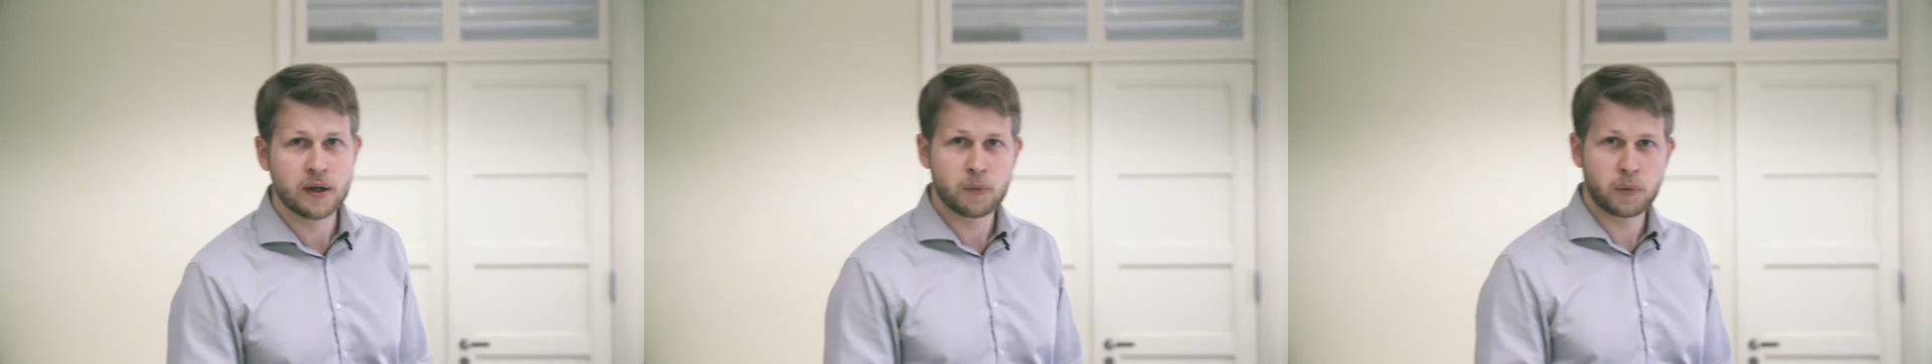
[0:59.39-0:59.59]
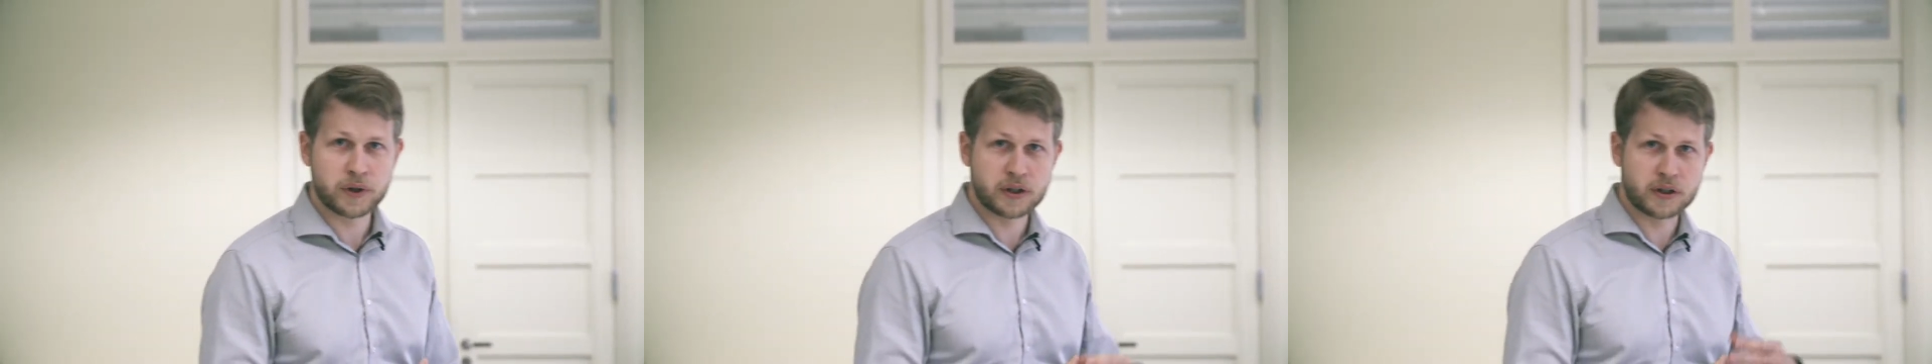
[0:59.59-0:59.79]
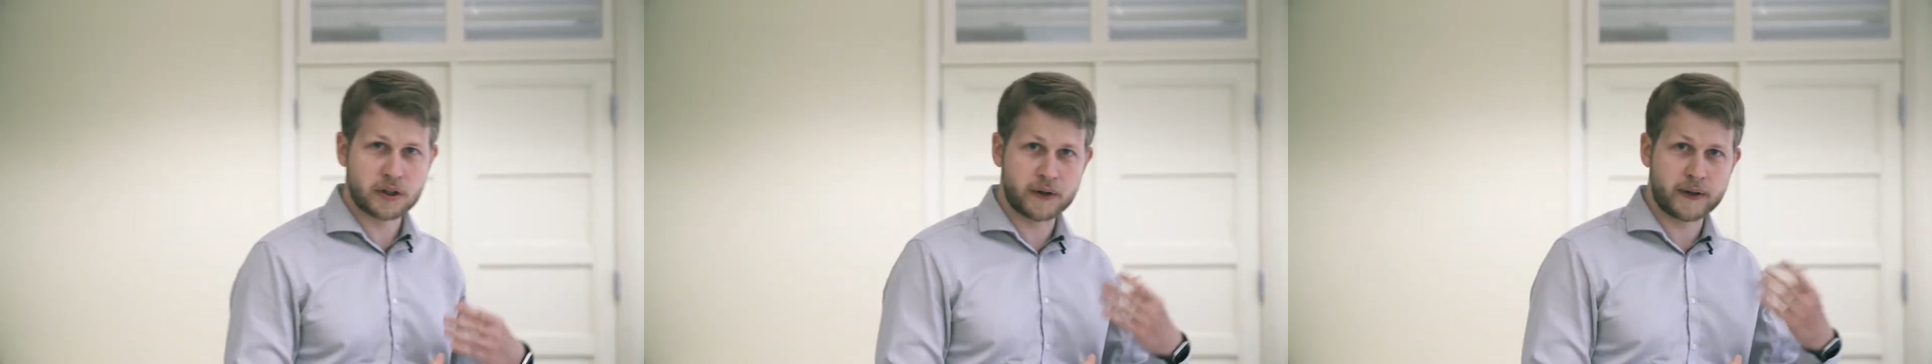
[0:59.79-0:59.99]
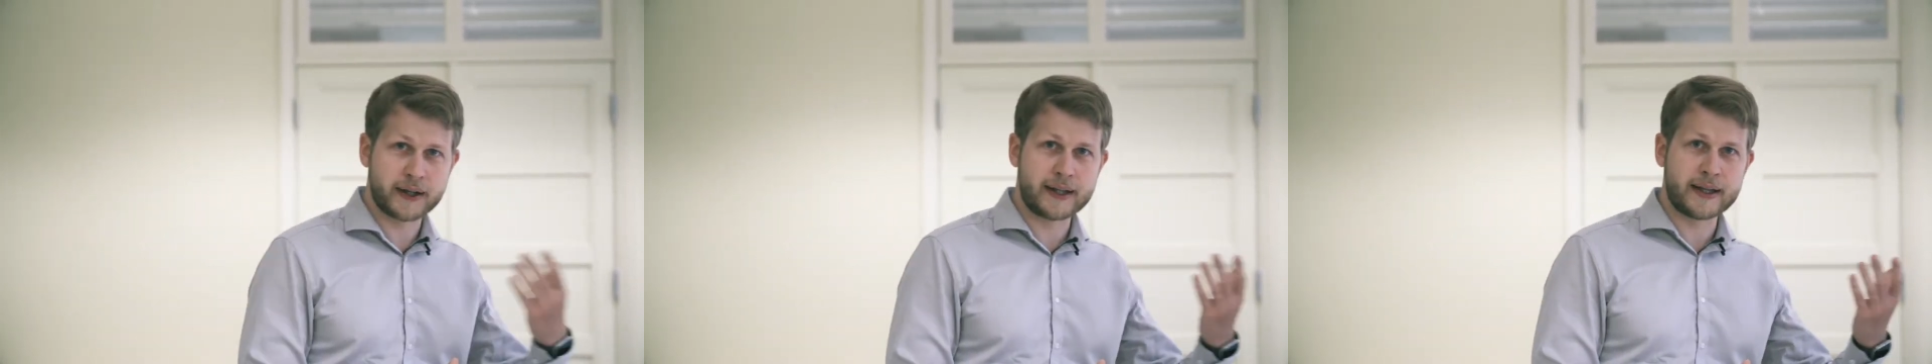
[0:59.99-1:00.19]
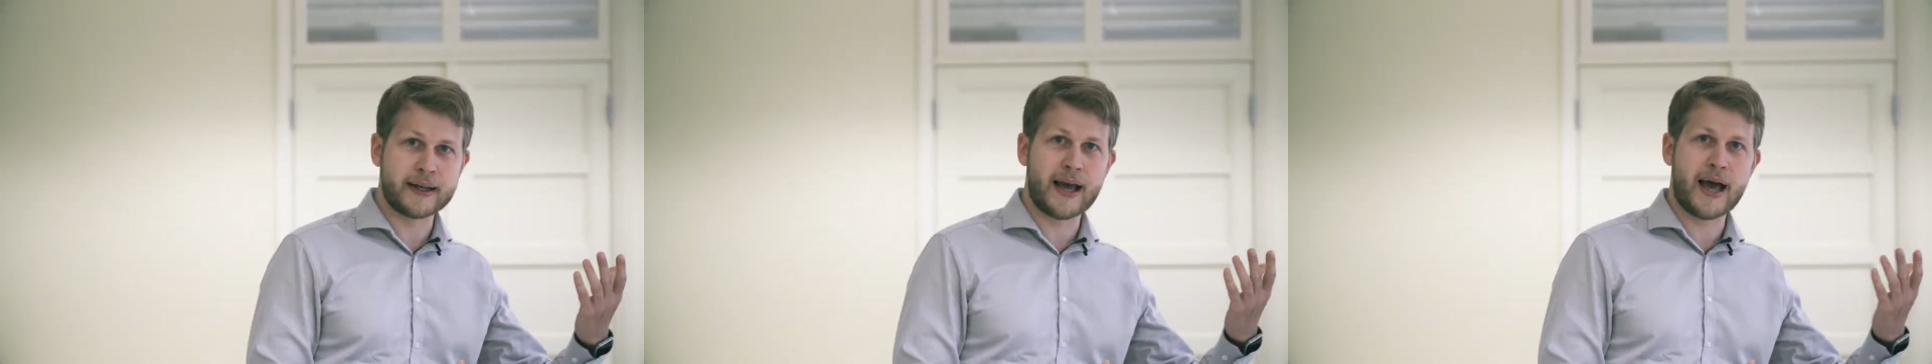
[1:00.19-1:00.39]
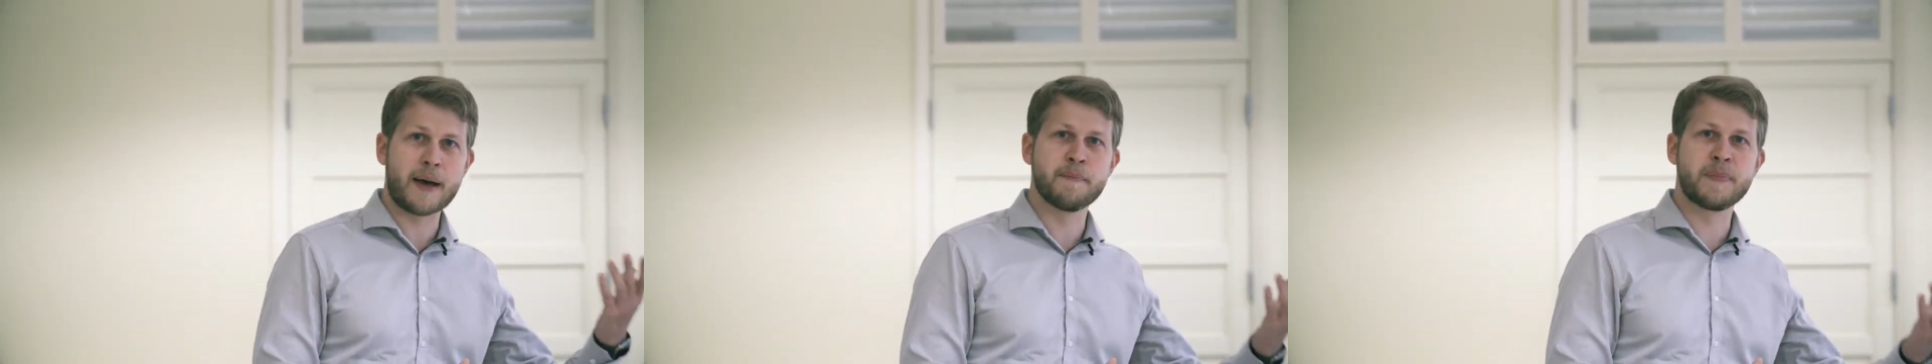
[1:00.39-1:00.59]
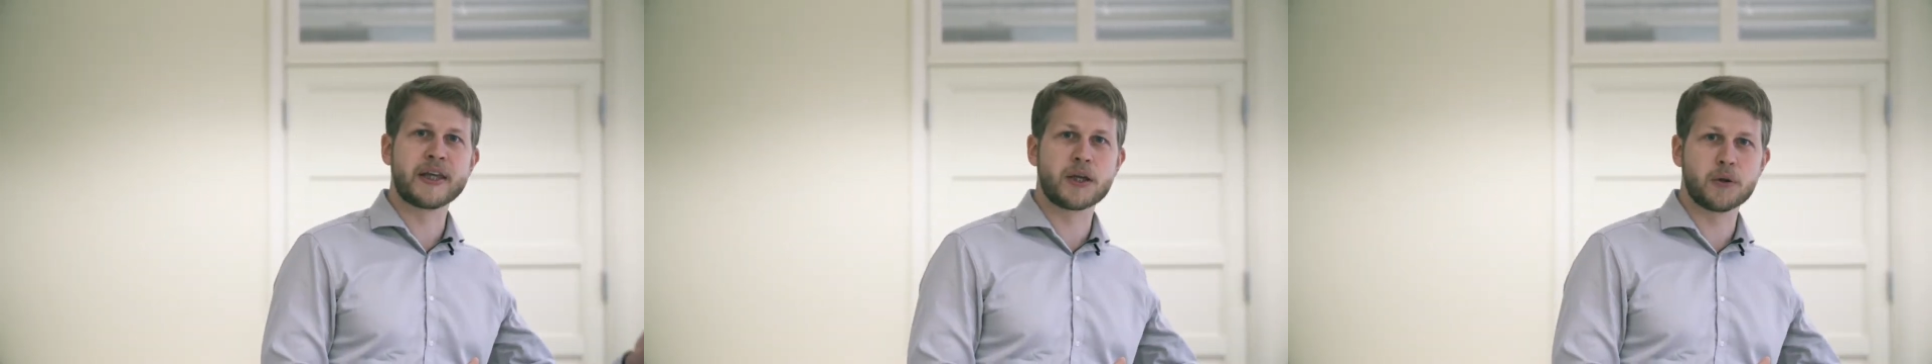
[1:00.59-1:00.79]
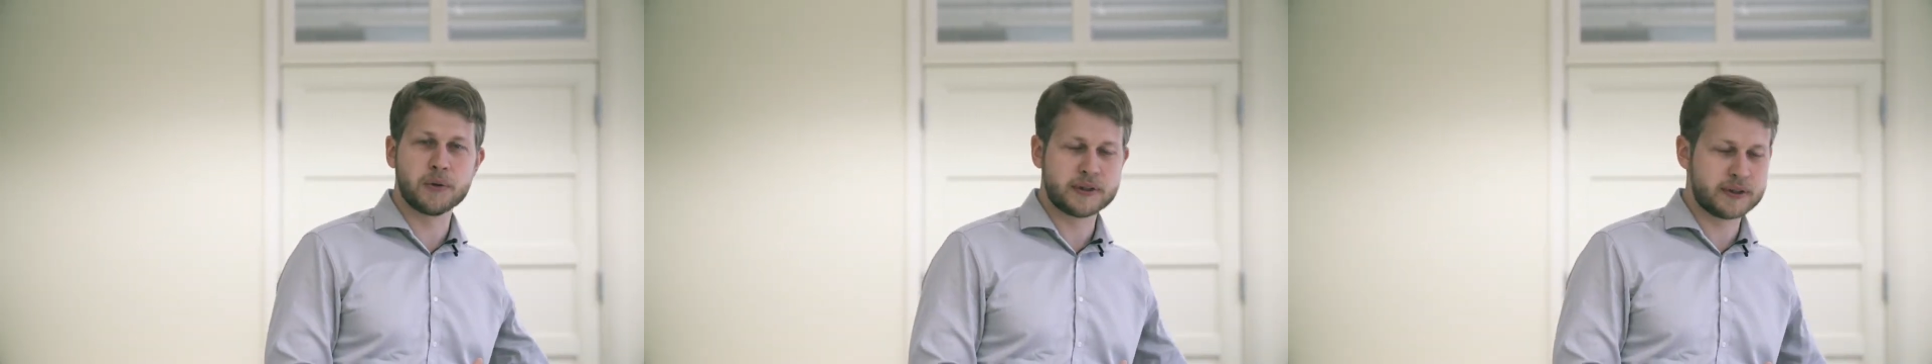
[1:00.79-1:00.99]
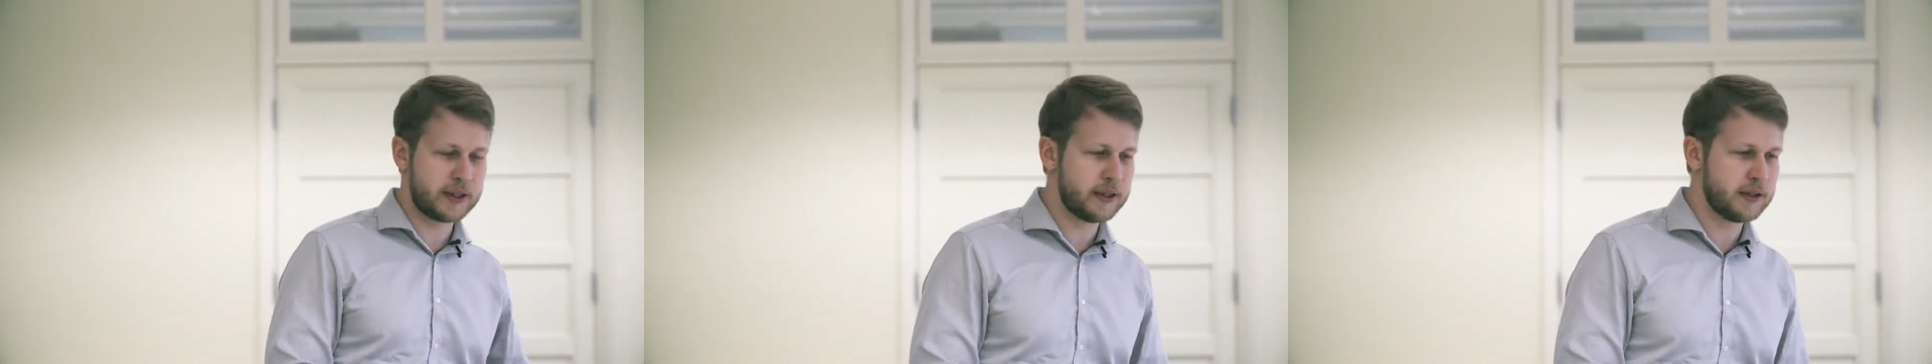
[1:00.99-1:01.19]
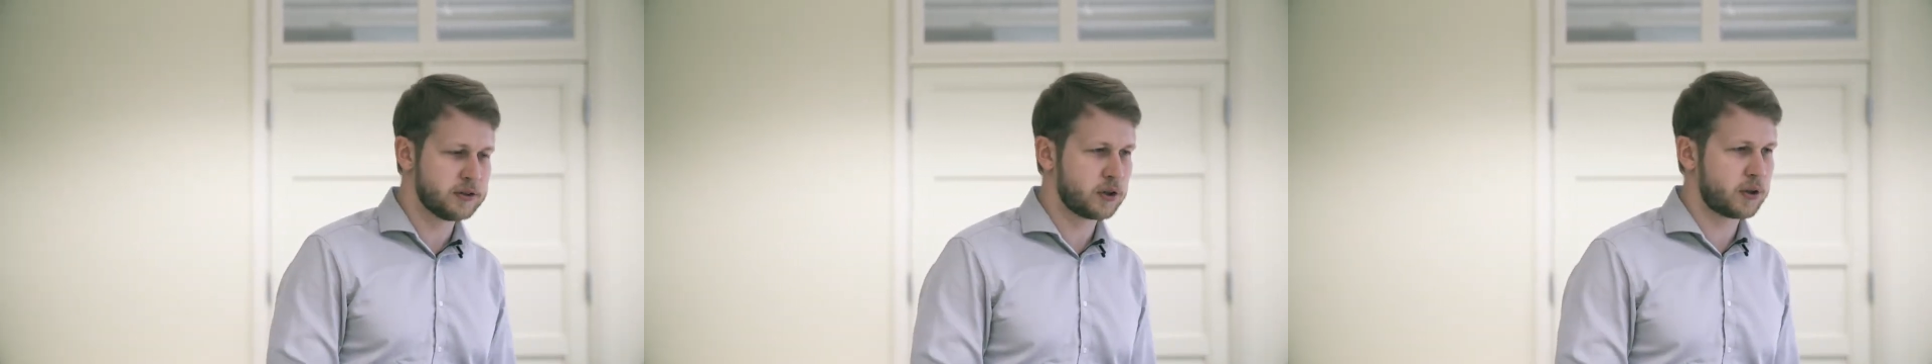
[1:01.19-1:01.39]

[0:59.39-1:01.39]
whether there are any ambiguities